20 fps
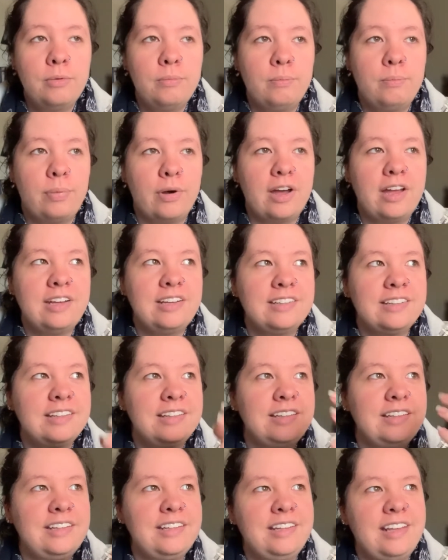But
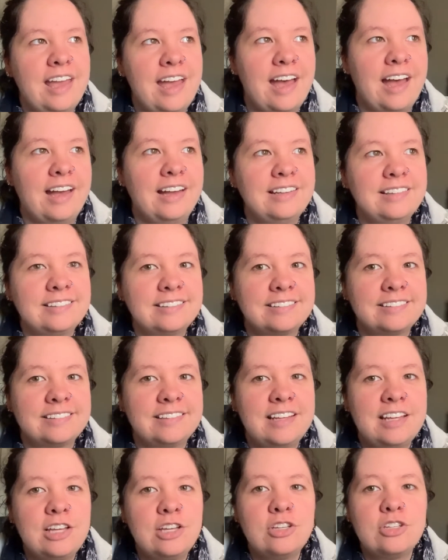yeah,
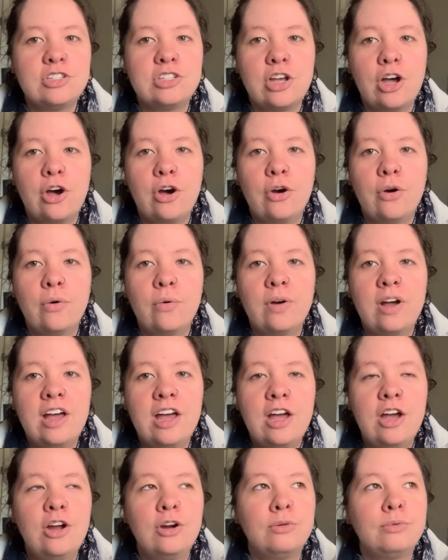so
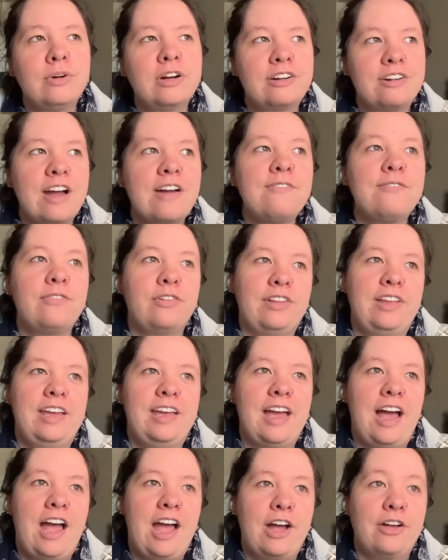
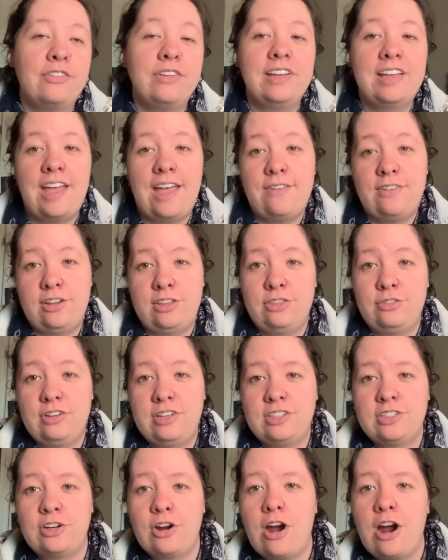regretfully, I only gave it a three
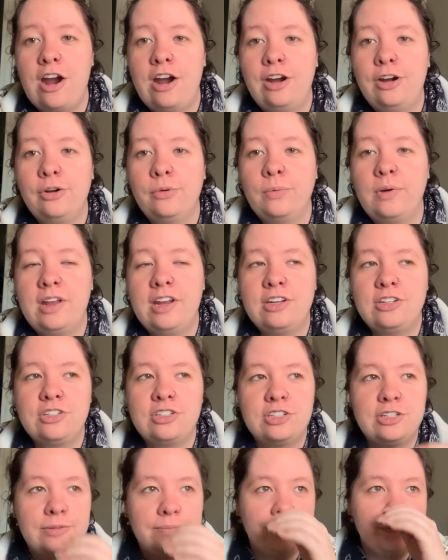star,
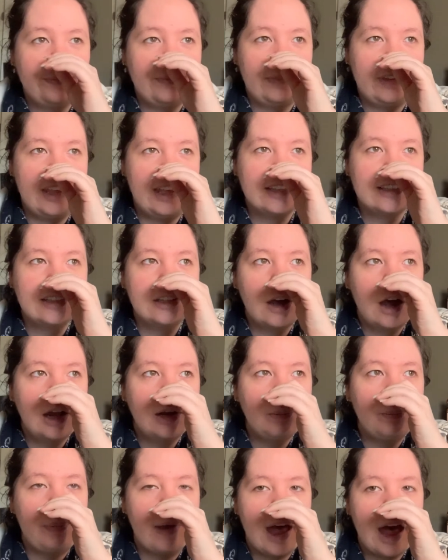which is not
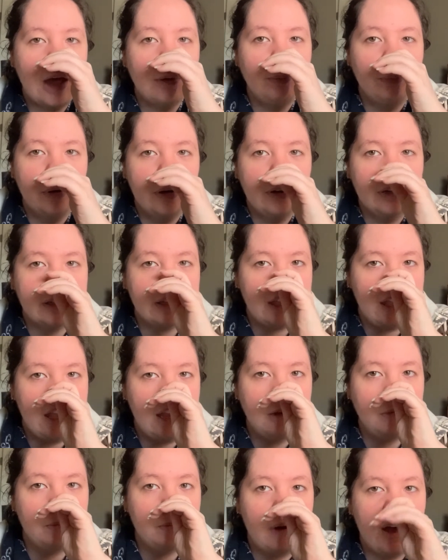a bad book
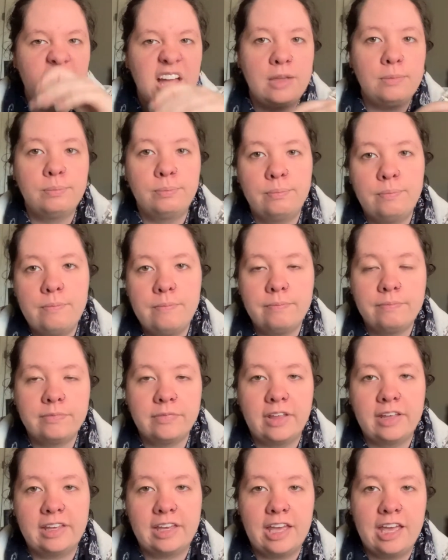in my,
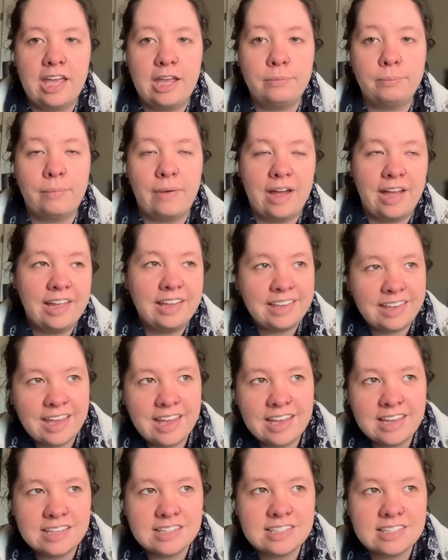like in my
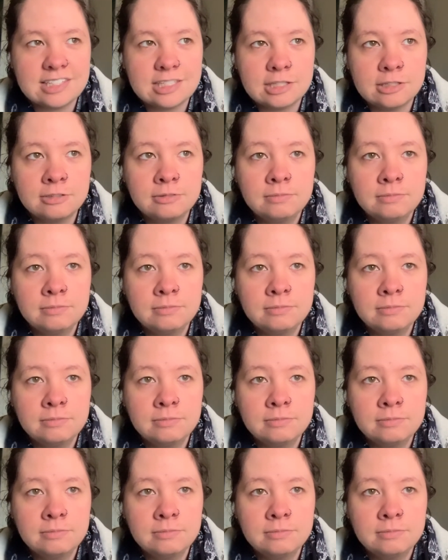case.